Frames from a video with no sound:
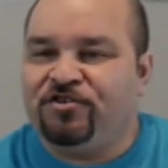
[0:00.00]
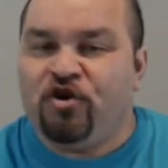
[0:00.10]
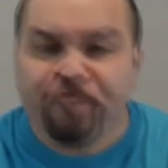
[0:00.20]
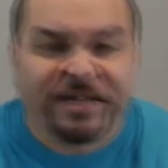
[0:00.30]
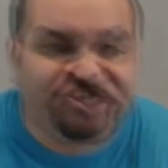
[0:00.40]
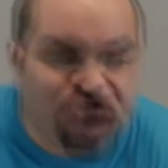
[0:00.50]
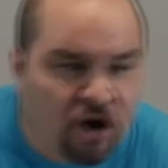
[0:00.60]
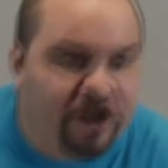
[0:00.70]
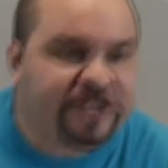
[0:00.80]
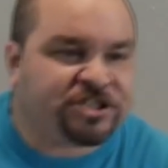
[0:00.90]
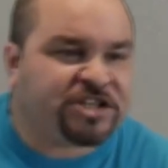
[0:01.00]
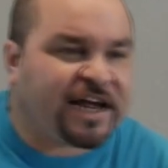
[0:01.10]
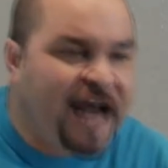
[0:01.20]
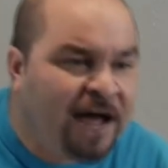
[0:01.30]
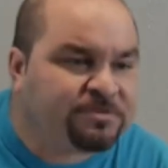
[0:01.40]
You've been dirty just
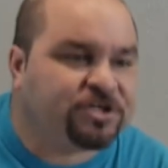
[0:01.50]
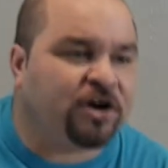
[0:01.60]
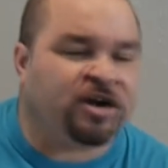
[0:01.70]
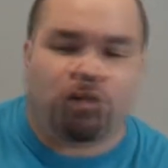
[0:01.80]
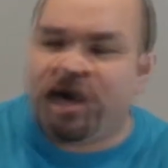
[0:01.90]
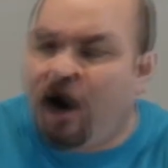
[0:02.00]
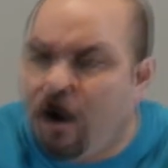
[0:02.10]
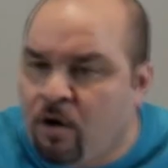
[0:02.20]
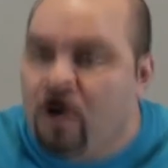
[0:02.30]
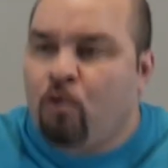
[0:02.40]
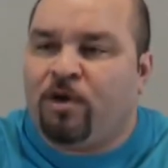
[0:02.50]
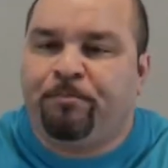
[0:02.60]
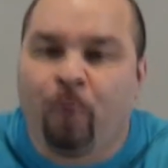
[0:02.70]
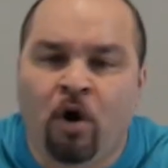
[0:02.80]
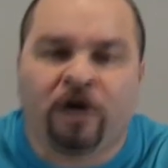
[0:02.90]
like I'm dirty. We all were
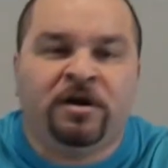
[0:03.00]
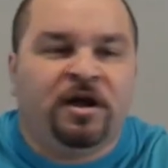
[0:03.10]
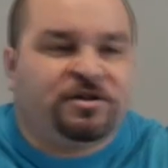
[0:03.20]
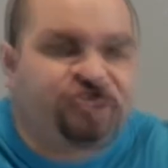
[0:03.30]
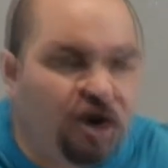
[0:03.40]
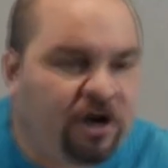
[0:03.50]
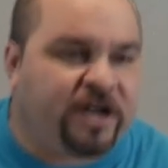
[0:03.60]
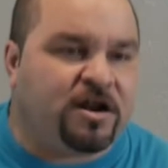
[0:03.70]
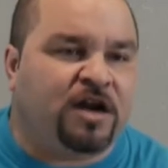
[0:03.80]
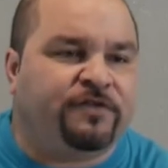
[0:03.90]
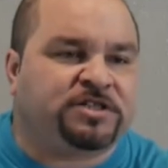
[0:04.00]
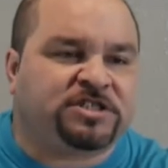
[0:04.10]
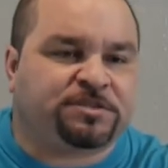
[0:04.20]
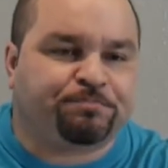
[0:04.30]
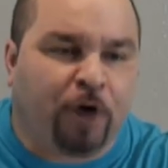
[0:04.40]
born dirty. None of us
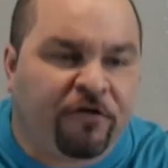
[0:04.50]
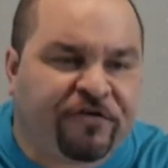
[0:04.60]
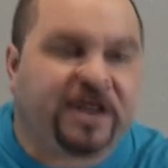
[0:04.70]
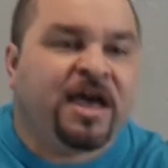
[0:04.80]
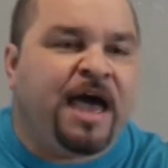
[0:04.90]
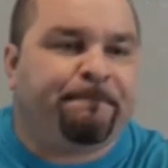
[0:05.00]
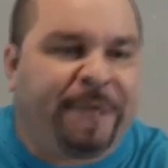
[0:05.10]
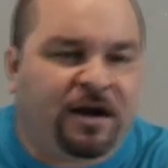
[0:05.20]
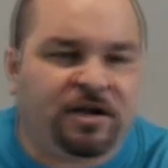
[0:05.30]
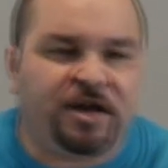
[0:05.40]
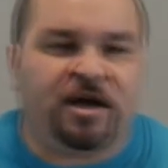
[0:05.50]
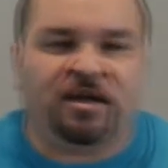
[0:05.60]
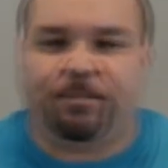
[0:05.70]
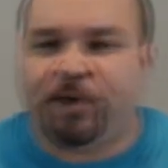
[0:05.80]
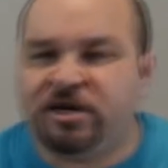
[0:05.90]
is perfect and better than the
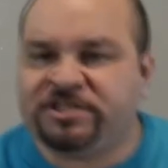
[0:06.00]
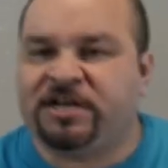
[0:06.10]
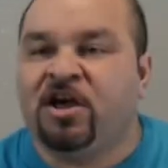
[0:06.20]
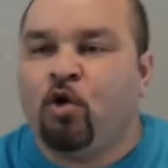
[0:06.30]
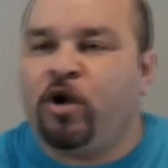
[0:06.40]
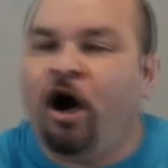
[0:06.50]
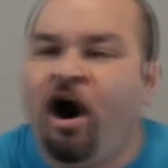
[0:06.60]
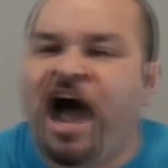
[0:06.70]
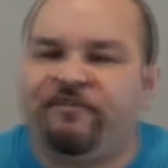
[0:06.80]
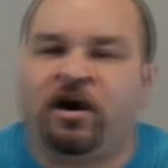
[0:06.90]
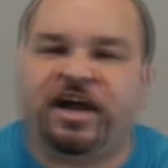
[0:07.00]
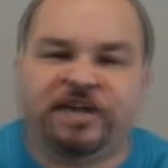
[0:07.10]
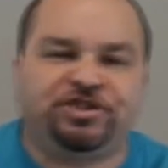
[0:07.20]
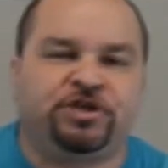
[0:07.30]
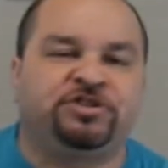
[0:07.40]
other person. We all have our
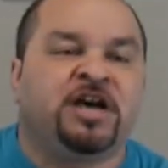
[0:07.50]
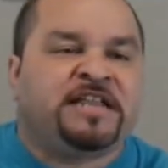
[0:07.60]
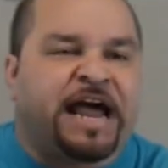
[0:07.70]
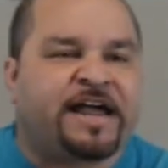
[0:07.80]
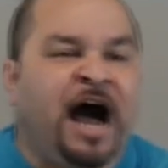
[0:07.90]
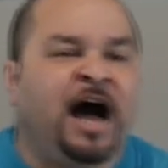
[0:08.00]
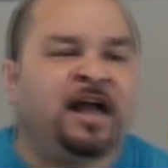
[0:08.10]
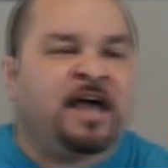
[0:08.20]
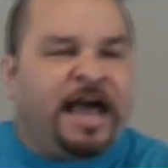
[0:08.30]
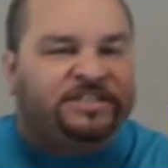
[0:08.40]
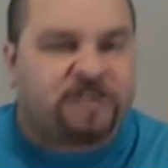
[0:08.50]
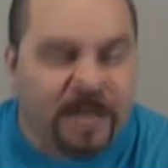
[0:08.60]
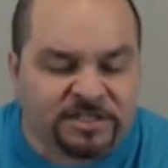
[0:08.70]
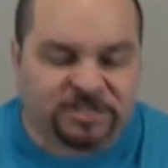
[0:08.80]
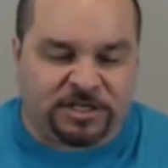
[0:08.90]
issues that God has
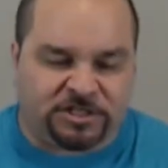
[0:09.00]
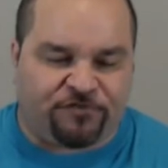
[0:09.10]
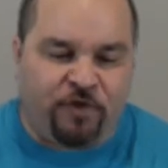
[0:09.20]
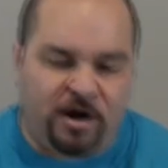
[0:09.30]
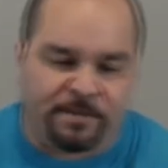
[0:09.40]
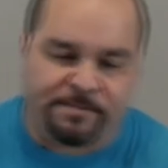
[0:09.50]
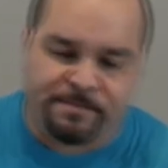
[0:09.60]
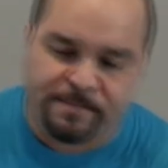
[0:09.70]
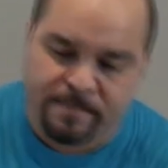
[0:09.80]
cleansed us from.